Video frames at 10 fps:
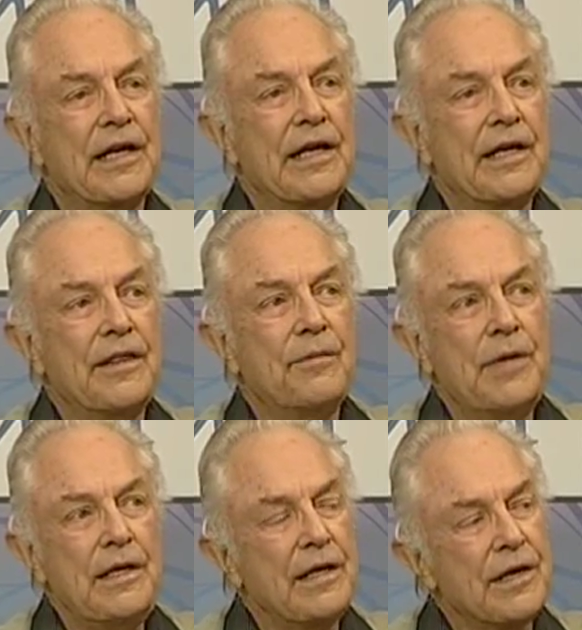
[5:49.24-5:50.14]
uh, the
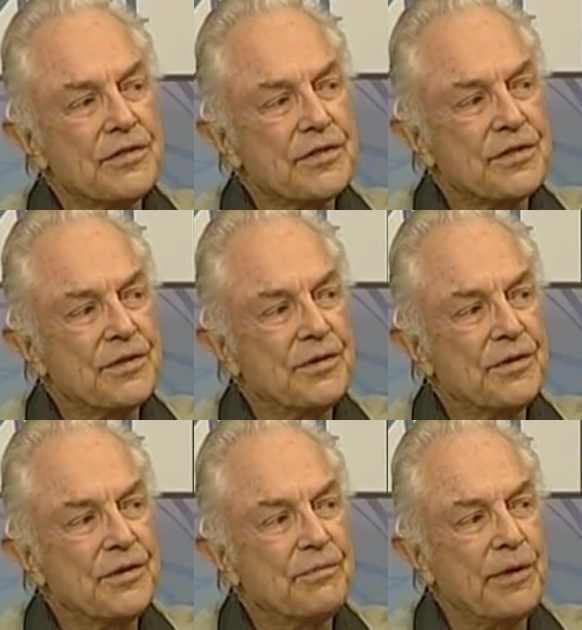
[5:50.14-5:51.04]
meaning has uh,
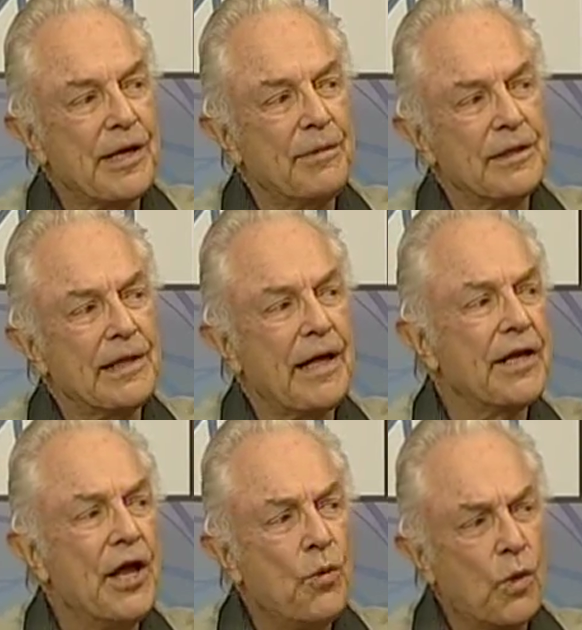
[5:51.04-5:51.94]
become mm. a little mm. cloudy.